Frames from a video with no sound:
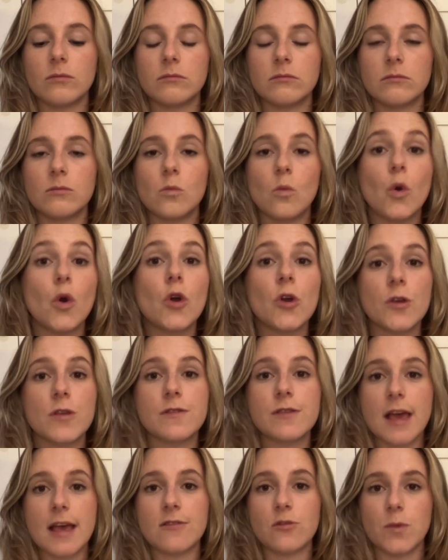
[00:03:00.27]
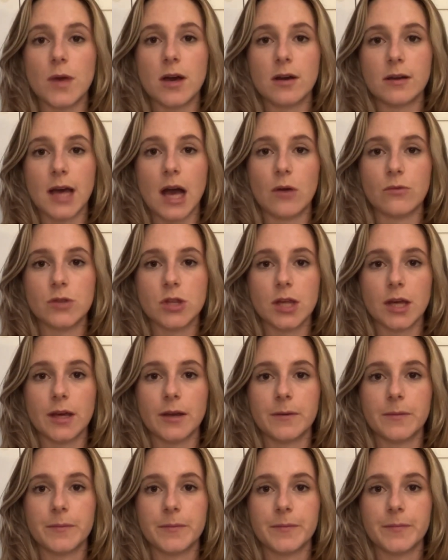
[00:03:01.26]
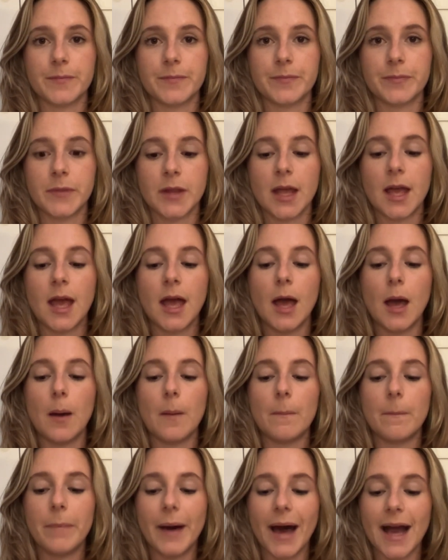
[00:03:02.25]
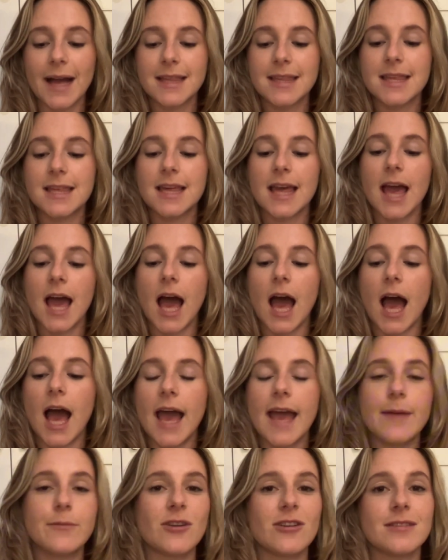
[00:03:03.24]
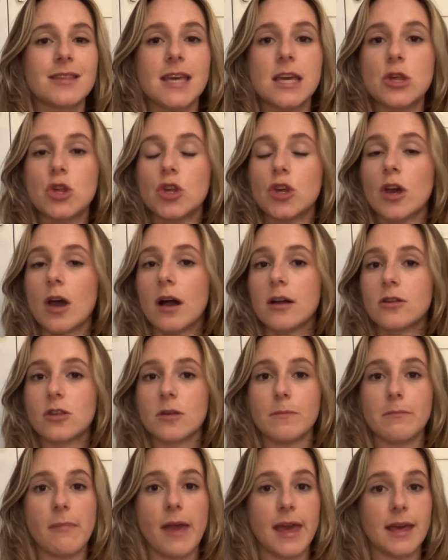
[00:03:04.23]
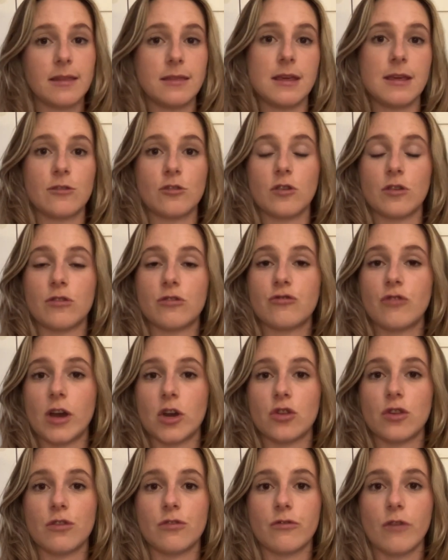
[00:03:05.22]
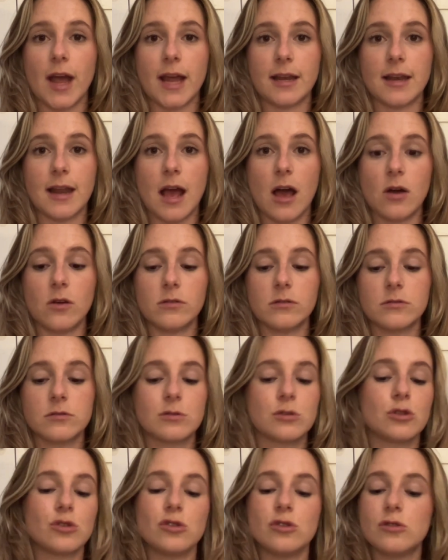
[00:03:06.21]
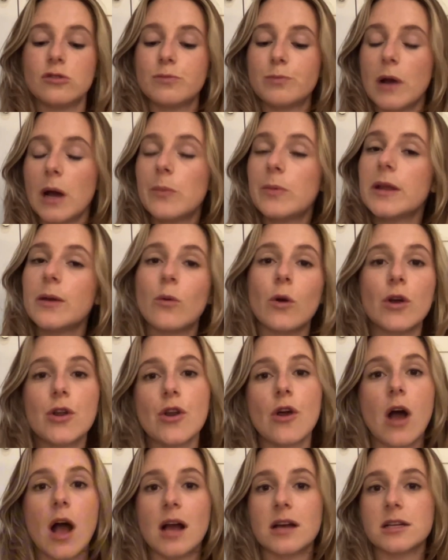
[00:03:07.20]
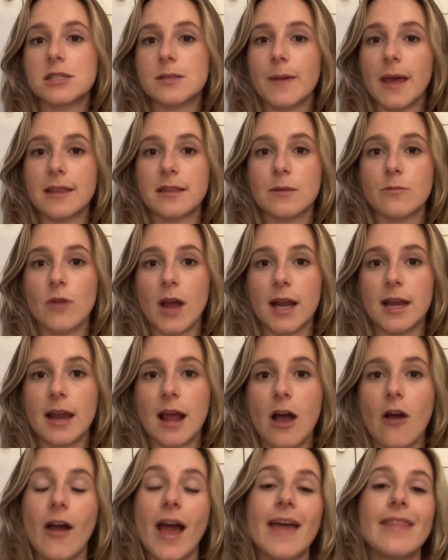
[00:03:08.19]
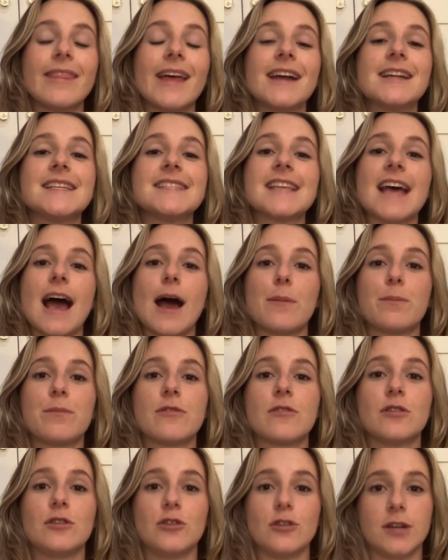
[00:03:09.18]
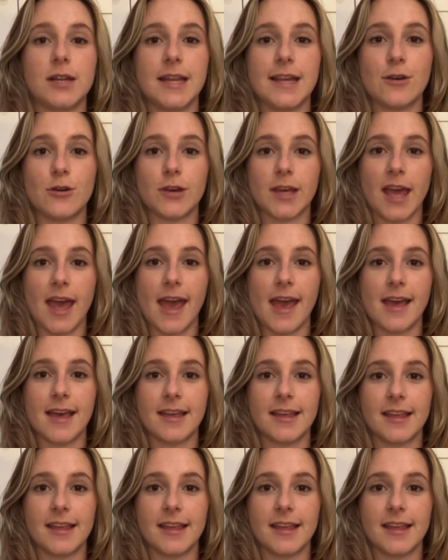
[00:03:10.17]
words as we are counting. But I am not teaching you how to make these constructions right now, so you probably won't know how to make them right now, and that is absolutely okay.